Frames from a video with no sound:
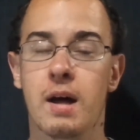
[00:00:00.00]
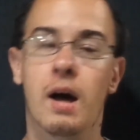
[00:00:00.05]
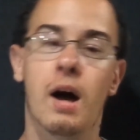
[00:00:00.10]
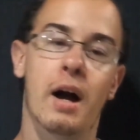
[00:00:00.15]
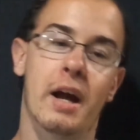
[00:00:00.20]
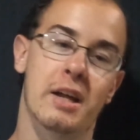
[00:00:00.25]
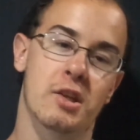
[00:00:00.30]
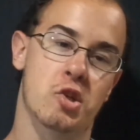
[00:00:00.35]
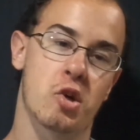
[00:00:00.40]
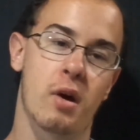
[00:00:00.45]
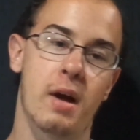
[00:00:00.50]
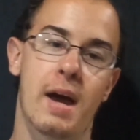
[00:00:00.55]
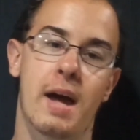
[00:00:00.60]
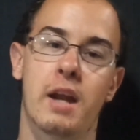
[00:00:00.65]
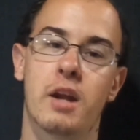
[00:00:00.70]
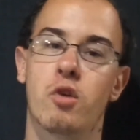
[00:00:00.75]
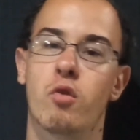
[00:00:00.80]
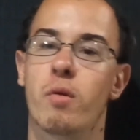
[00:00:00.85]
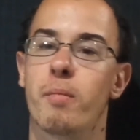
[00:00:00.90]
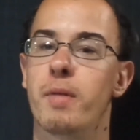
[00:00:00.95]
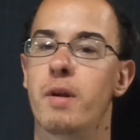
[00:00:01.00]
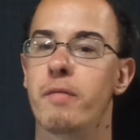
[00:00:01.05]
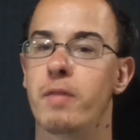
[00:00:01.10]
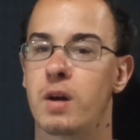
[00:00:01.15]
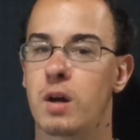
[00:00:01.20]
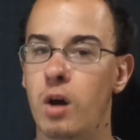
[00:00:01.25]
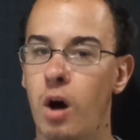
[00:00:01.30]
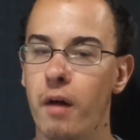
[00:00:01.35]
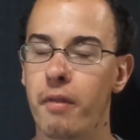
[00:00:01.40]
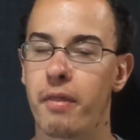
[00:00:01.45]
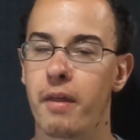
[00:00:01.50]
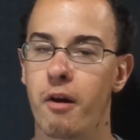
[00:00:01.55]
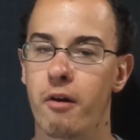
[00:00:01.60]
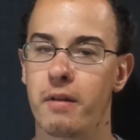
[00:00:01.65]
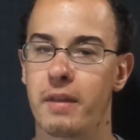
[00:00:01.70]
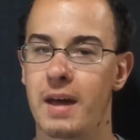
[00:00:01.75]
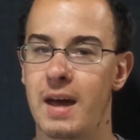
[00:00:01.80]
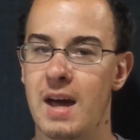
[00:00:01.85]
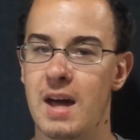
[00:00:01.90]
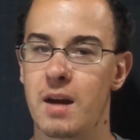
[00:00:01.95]
Again, sorry I had to do a bit of a cut there in
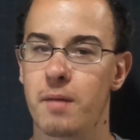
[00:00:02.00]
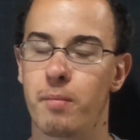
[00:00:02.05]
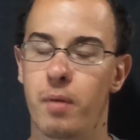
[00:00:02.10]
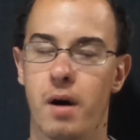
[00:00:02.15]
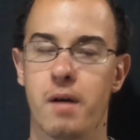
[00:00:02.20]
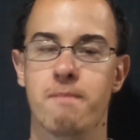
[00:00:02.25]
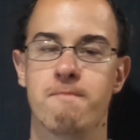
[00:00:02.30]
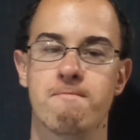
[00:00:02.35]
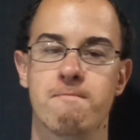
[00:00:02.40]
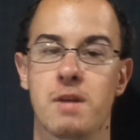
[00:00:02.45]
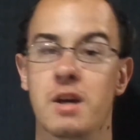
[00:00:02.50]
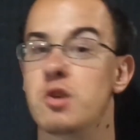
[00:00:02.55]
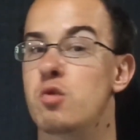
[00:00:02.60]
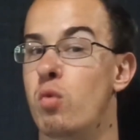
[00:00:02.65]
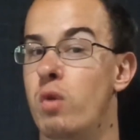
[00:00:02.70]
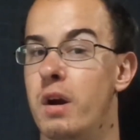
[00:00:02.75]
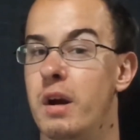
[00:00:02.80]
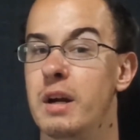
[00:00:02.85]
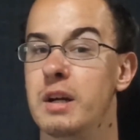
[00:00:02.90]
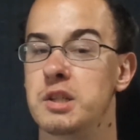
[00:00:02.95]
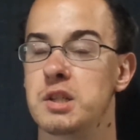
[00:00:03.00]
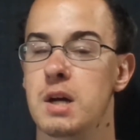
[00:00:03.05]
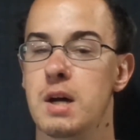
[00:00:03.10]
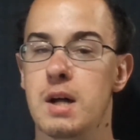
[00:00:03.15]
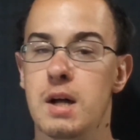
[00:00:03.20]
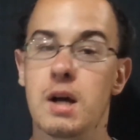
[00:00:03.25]
the end, but is what it is.